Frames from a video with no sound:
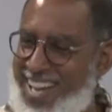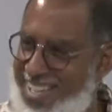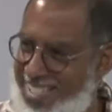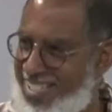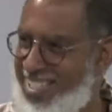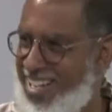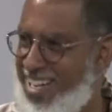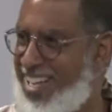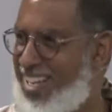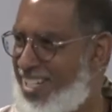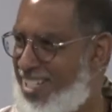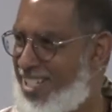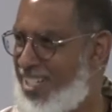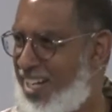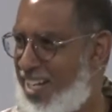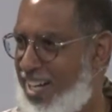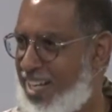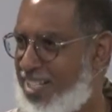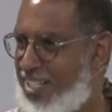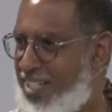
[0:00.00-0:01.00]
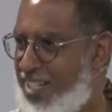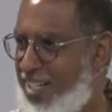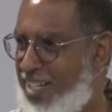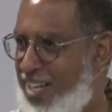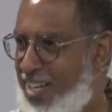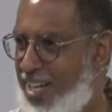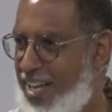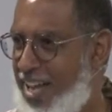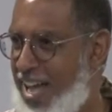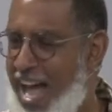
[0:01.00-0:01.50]
He's near to us.
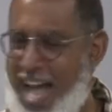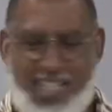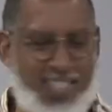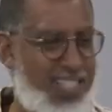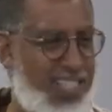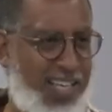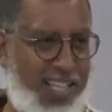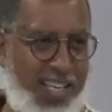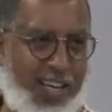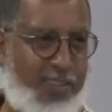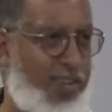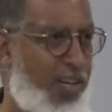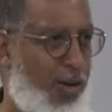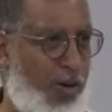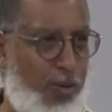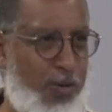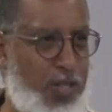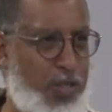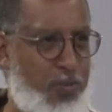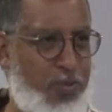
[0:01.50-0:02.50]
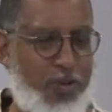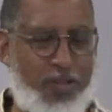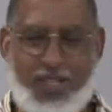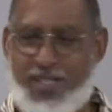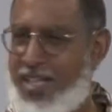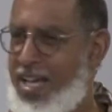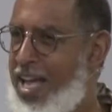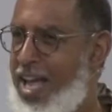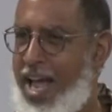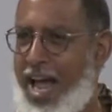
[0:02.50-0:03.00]
I just love the Holy Spirit
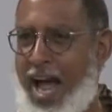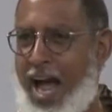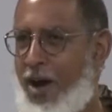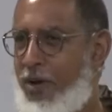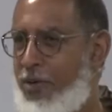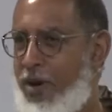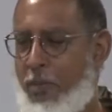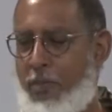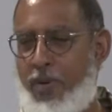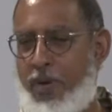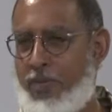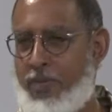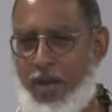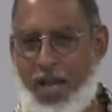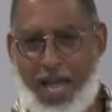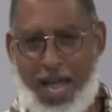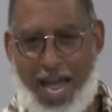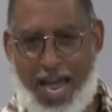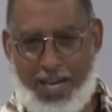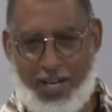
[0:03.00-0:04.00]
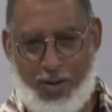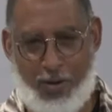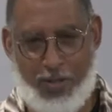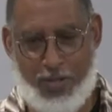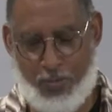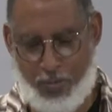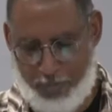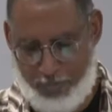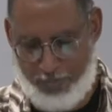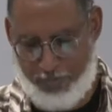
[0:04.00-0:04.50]
because I I
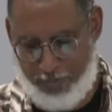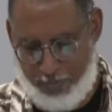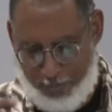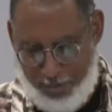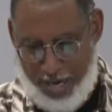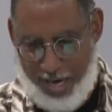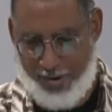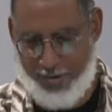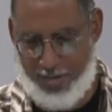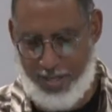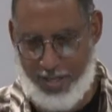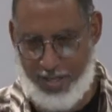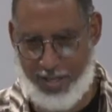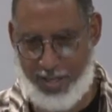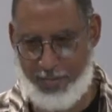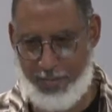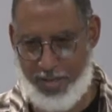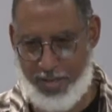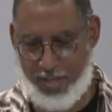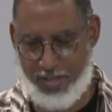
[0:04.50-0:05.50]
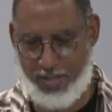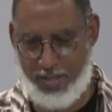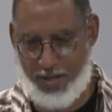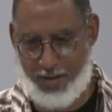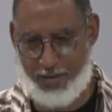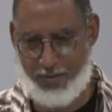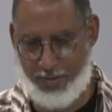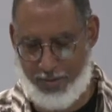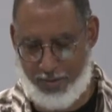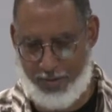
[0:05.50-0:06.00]
noticed with parents that come in, I
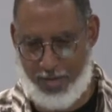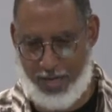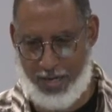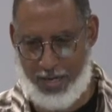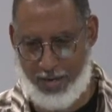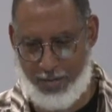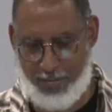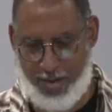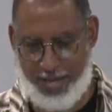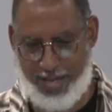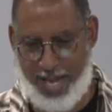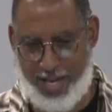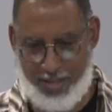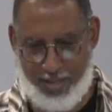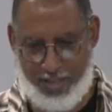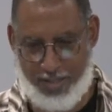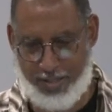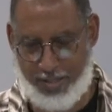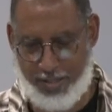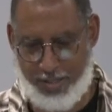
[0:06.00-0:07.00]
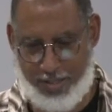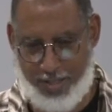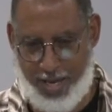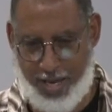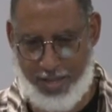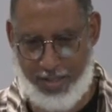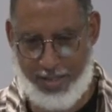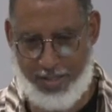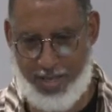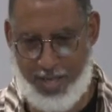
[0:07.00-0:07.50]
saw. Um, I got the
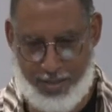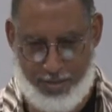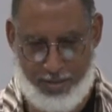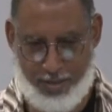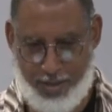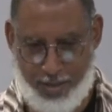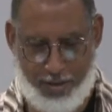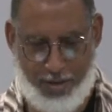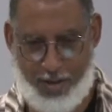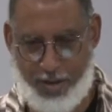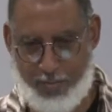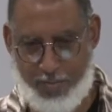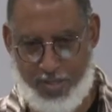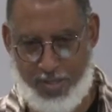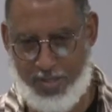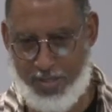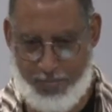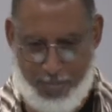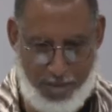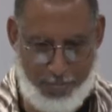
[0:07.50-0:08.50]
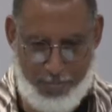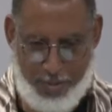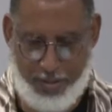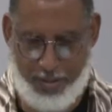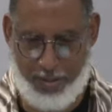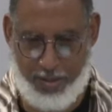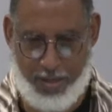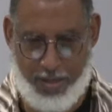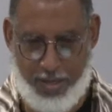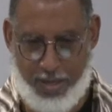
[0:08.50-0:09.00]
text that the alarm system had
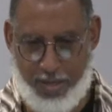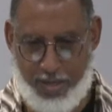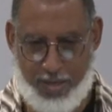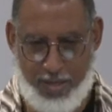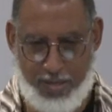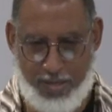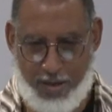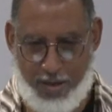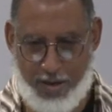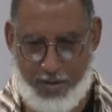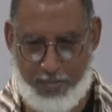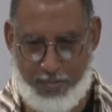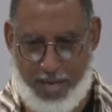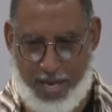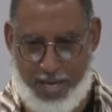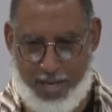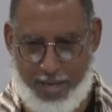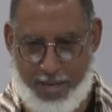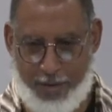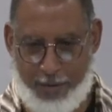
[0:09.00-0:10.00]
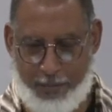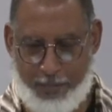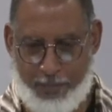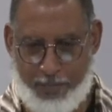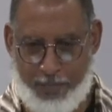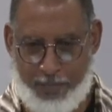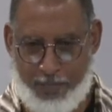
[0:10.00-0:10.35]
been disarmed by him.